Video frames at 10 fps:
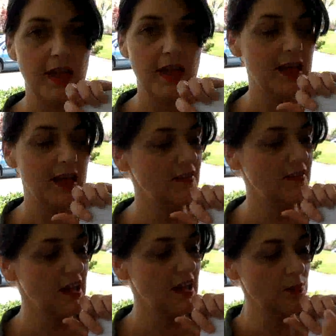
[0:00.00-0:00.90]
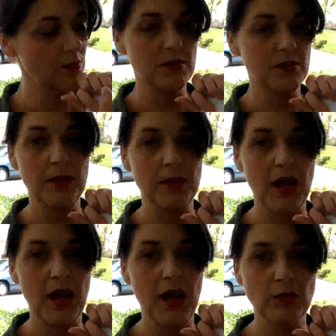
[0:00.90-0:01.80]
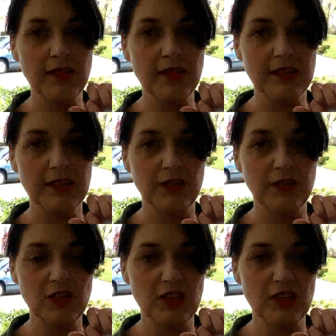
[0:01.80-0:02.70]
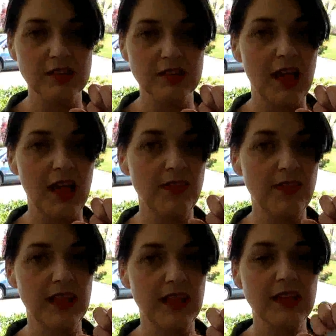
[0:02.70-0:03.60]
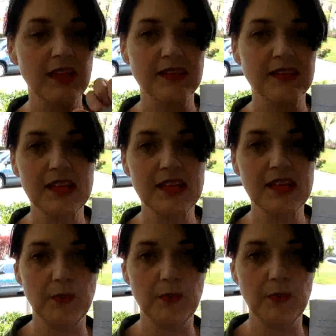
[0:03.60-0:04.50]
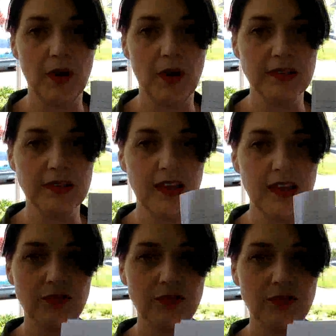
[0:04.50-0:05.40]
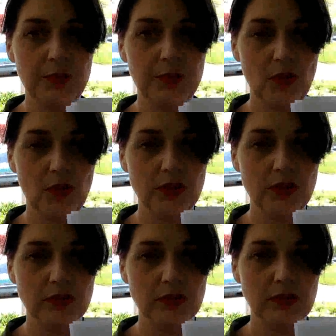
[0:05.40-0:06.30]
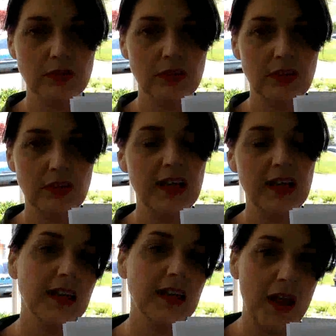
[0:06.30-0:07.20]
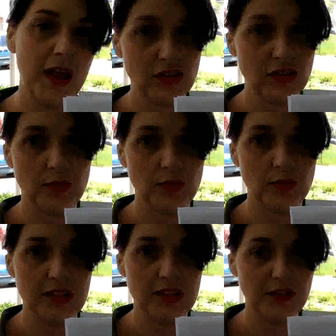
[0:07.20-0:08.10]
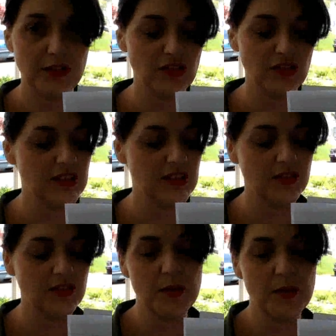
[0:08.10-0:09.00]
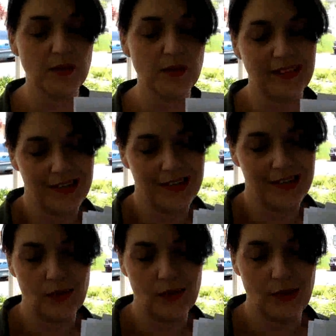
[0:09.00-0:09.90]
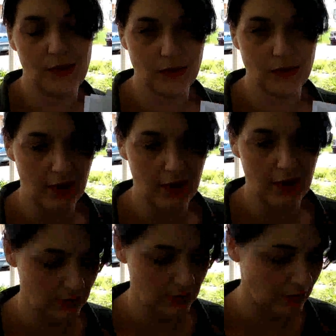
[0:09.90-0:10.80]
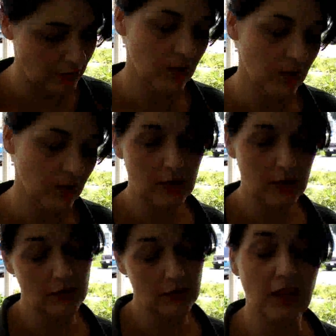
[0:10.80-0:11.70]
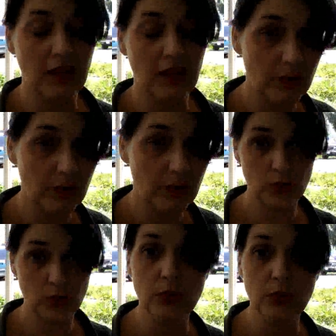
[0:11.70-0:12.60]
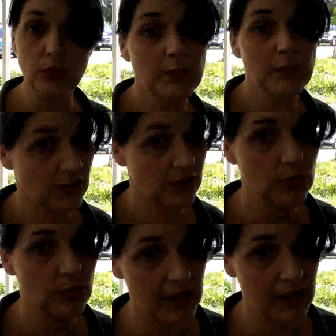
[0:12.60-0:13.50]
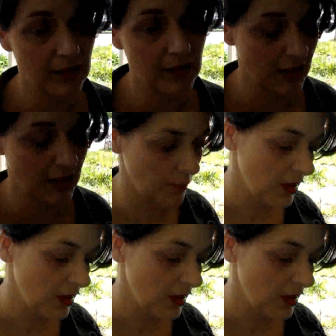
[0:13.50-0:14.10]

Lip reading: And on this other piece of paper, I can write the definitions. And then to see if I'm correct, I can flip it over and I can match the terms to the definitions. Now, some of you are like, I always do that, dude. Okay, well, cool. I'm glad you're way ahead of the game.